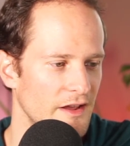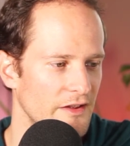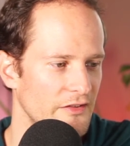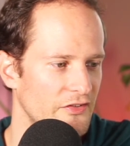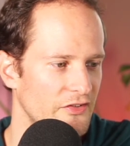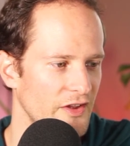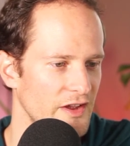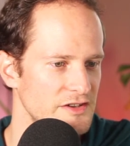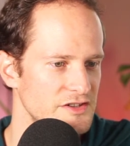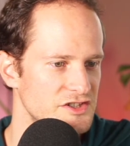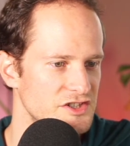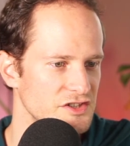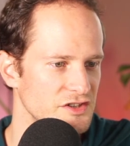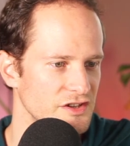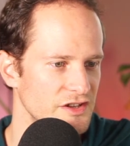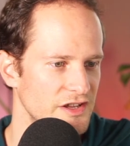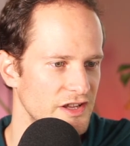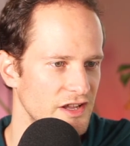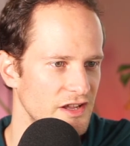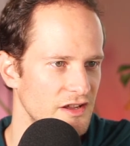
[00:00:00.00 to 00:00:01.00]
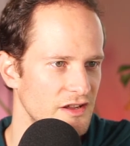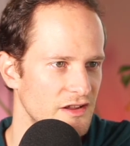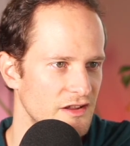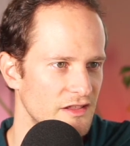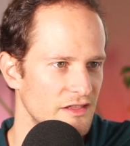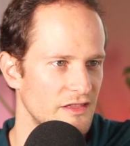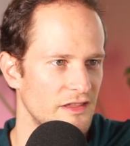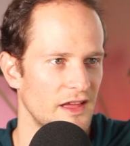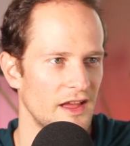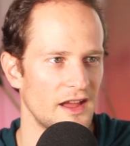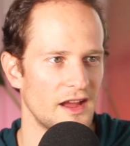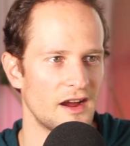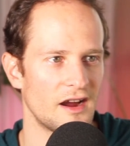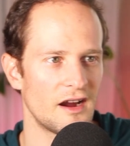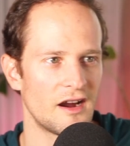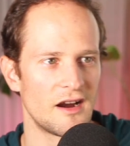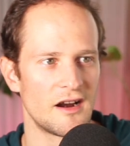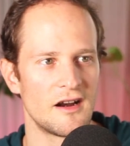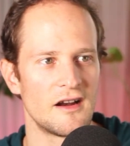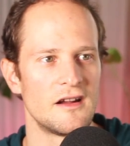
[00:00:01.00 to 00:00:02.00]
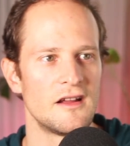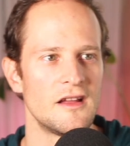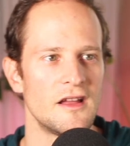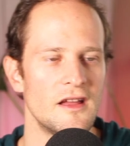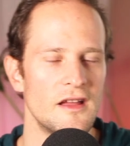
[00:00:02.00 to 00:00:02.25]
essentially, they are